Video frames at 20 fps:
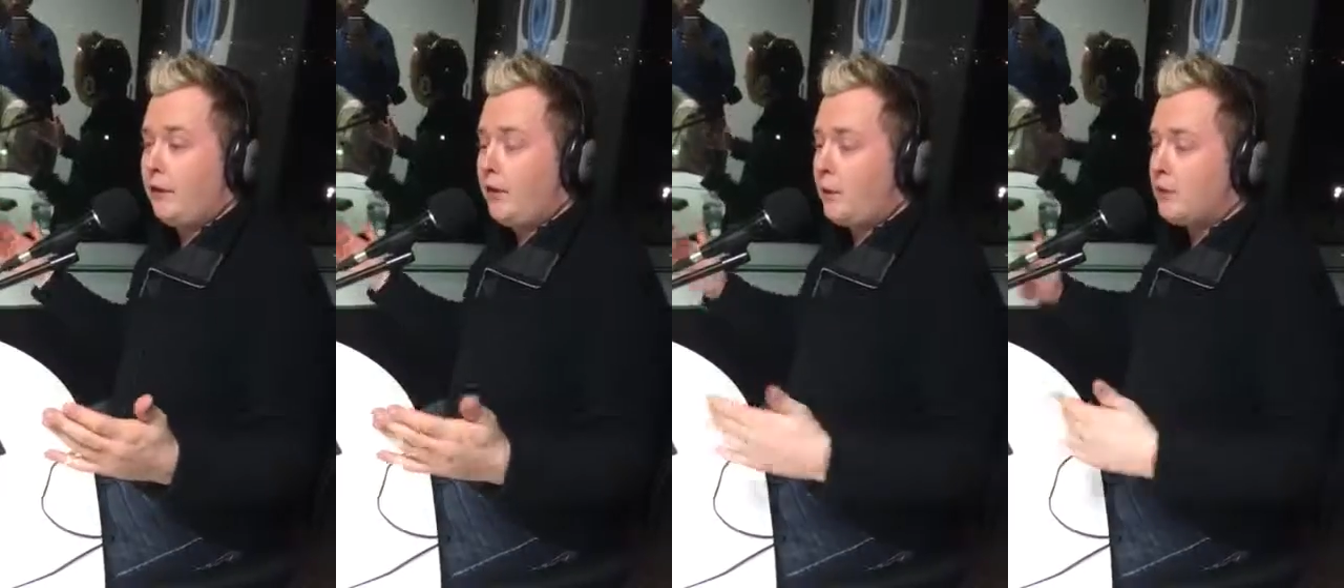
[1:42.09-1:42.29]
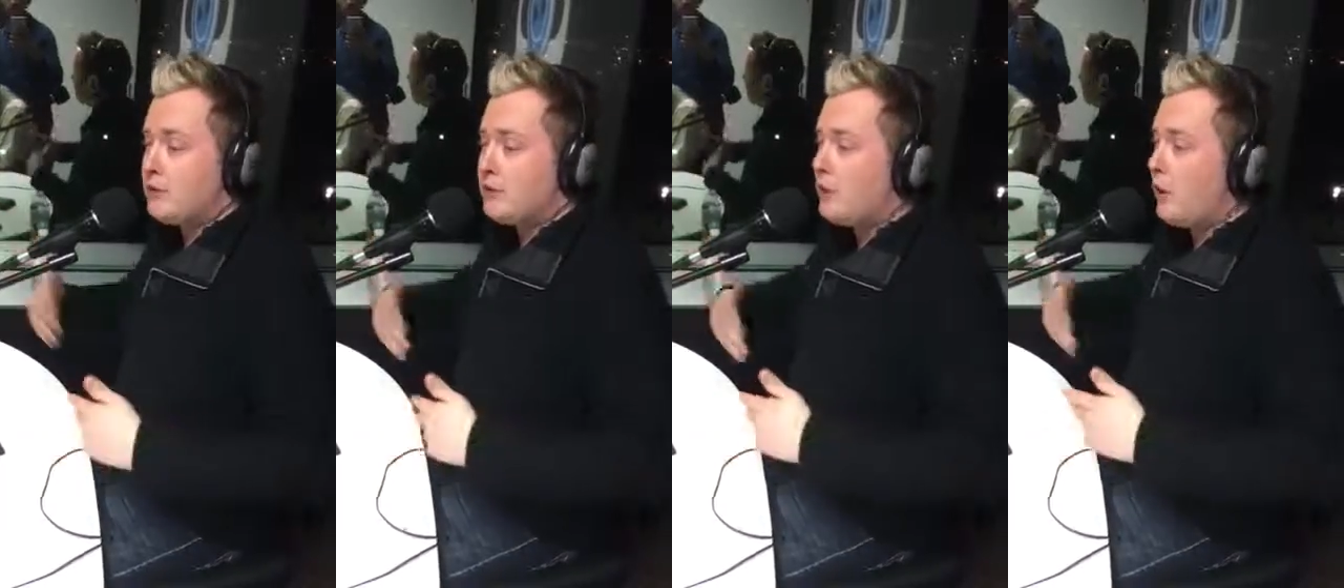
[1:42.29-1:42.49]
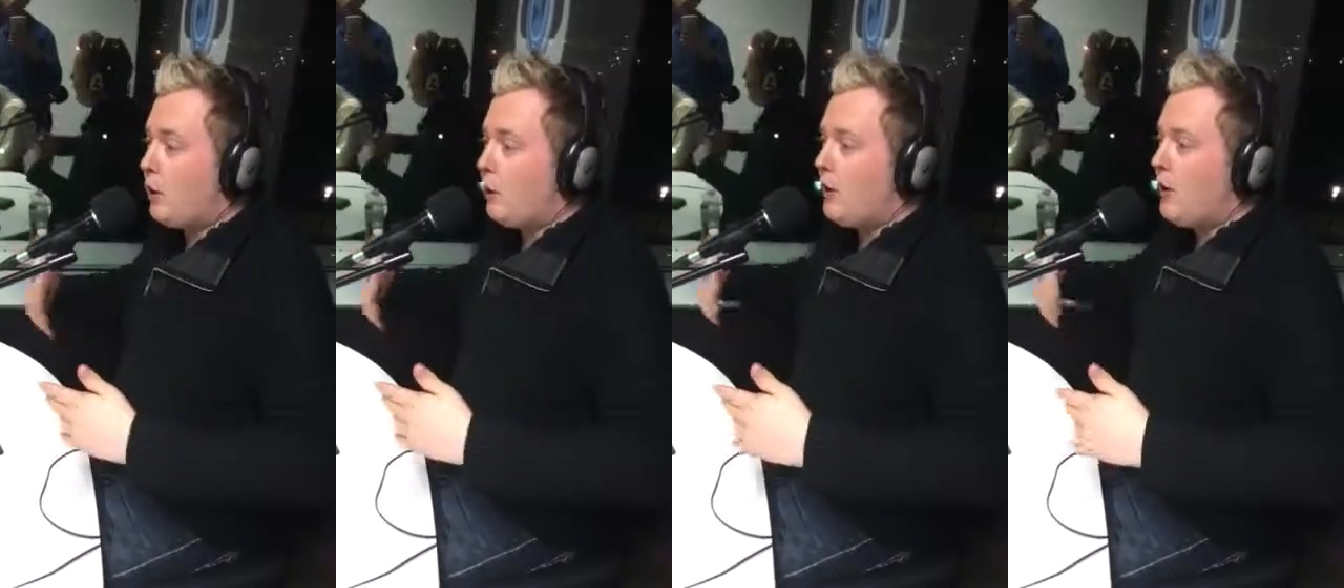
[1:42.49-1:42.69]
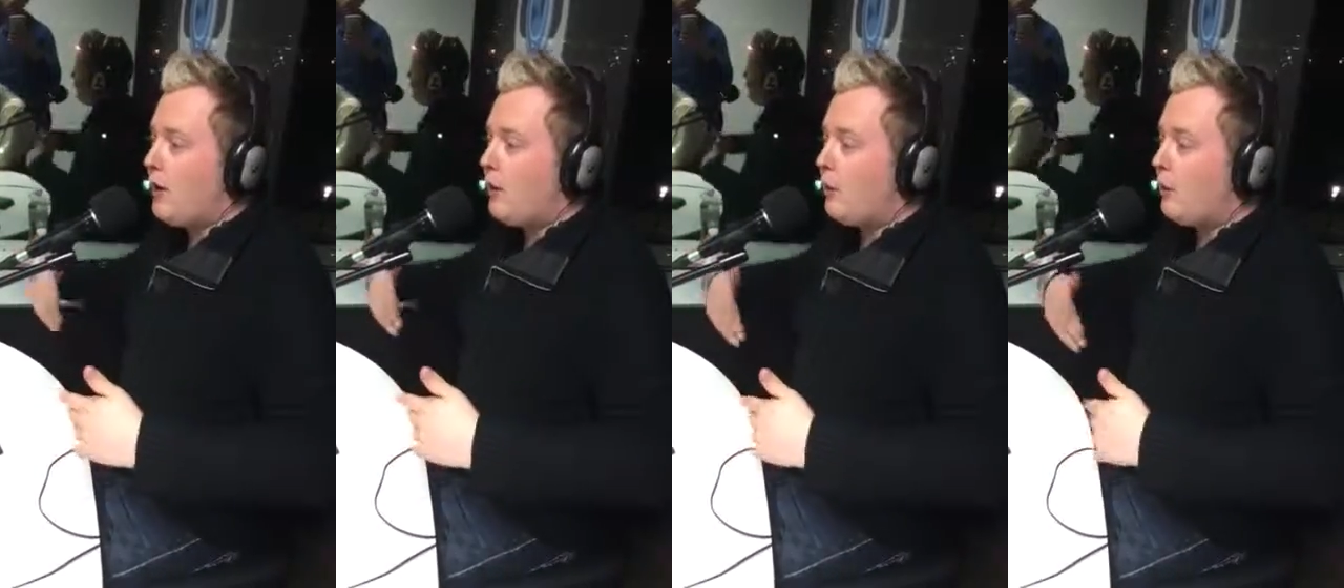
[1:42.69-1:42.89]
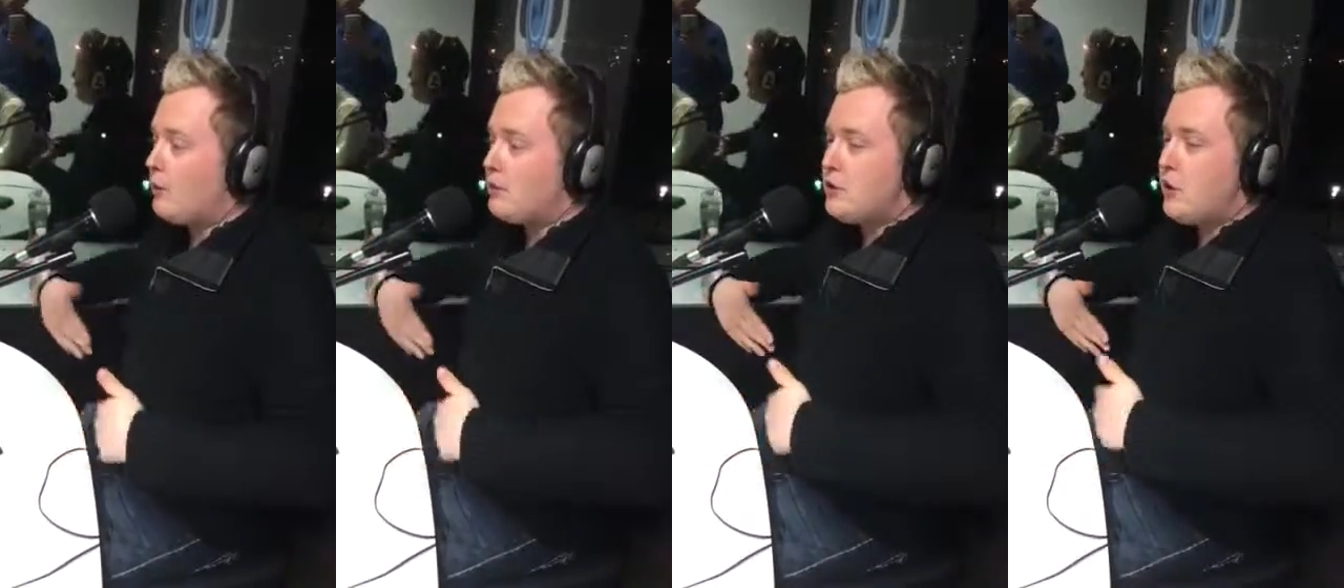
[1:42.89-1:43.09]
There was
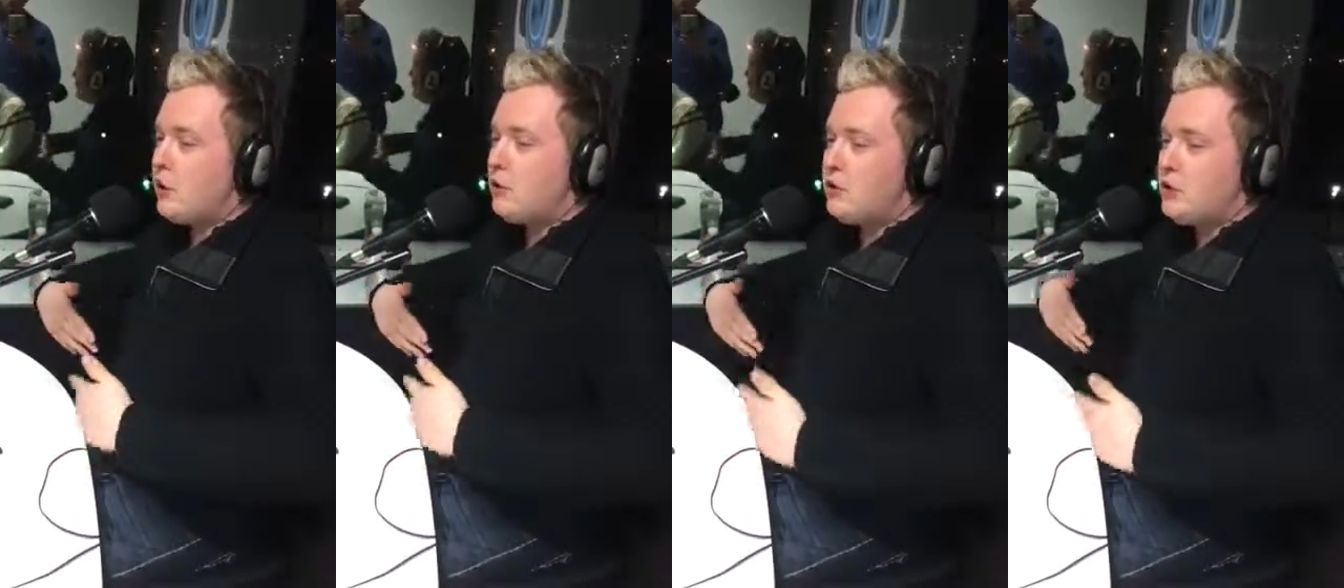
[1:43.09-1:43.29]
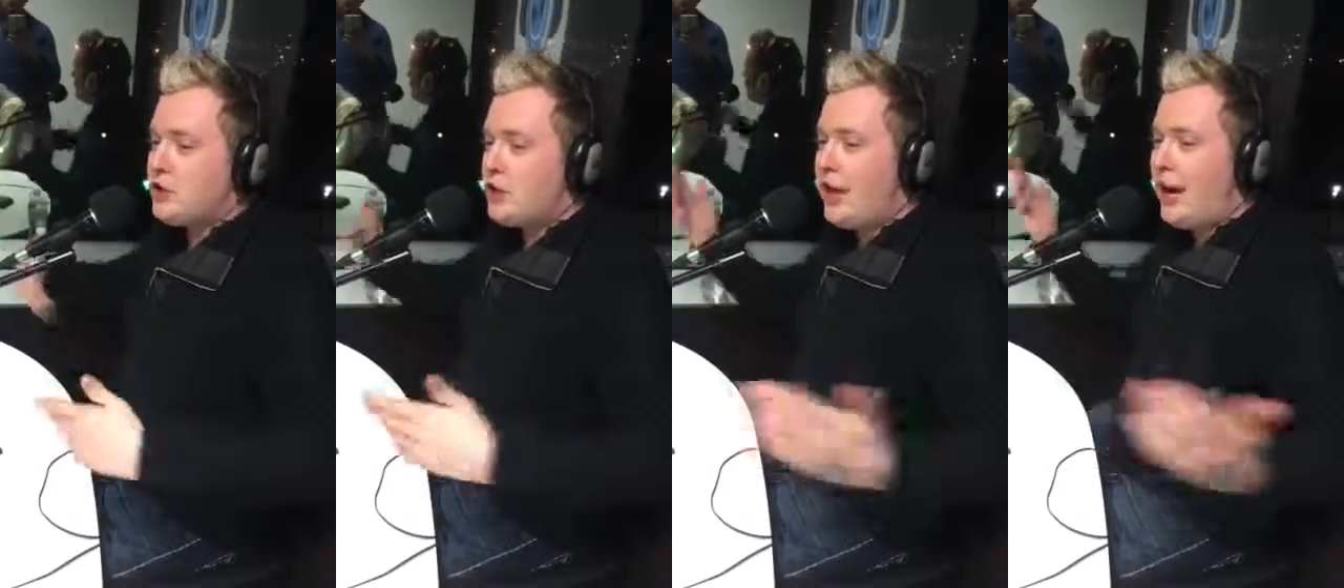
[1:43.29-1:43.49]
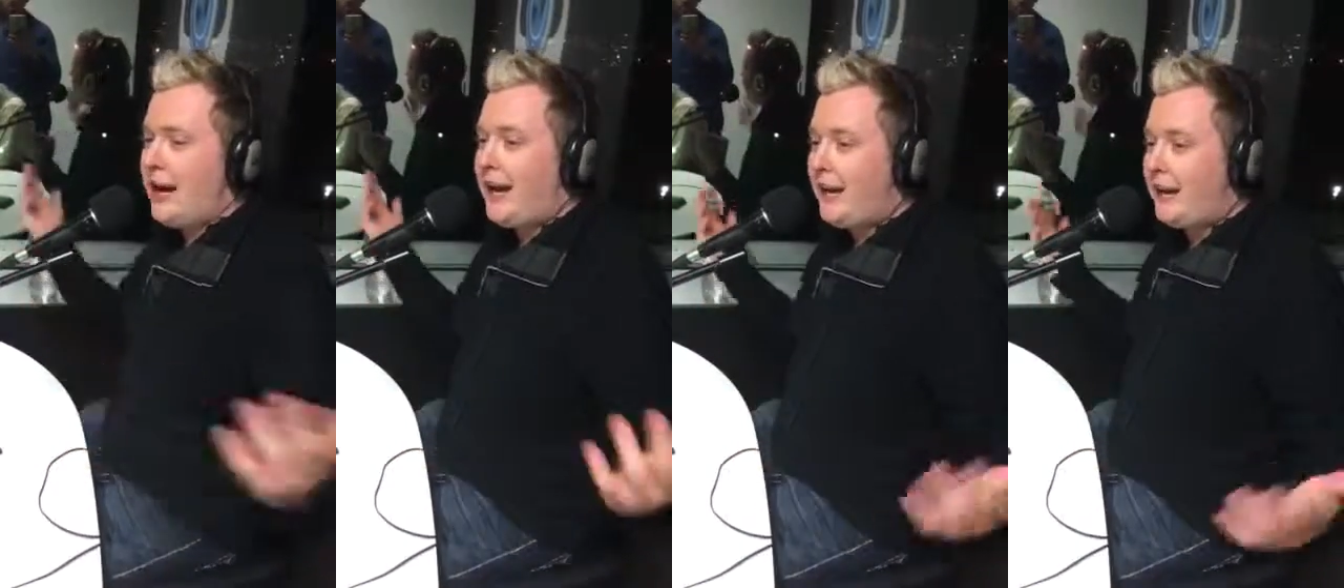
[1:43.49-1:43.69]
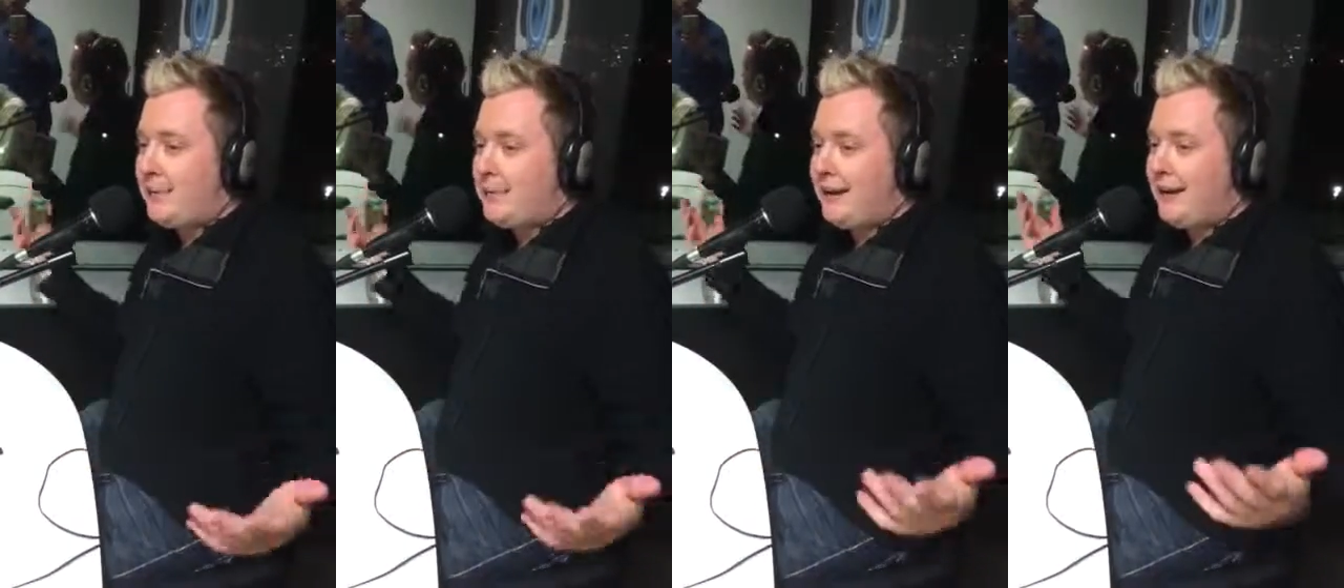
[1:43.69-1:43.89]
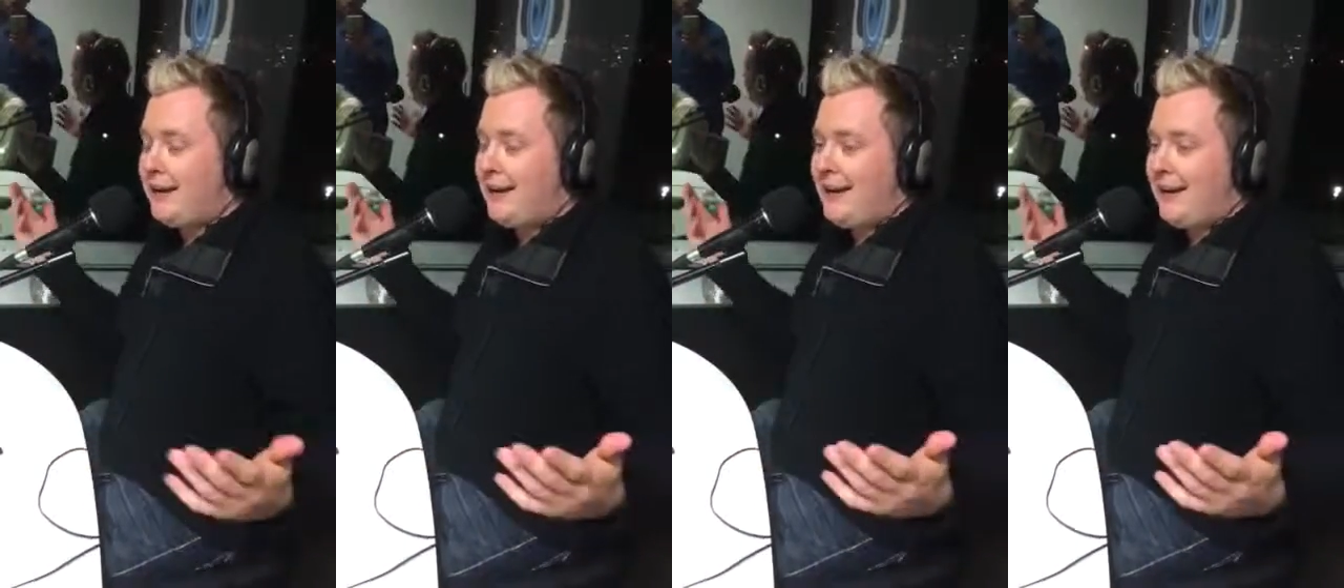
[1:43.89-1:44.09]
no
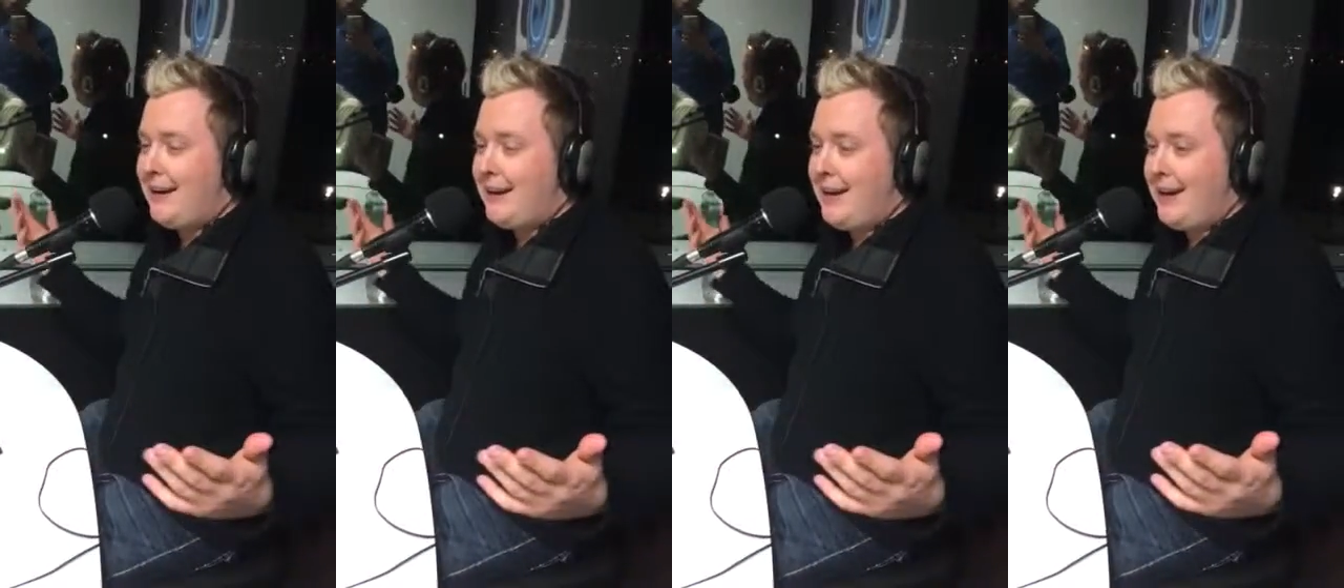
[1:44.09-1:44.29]
shame in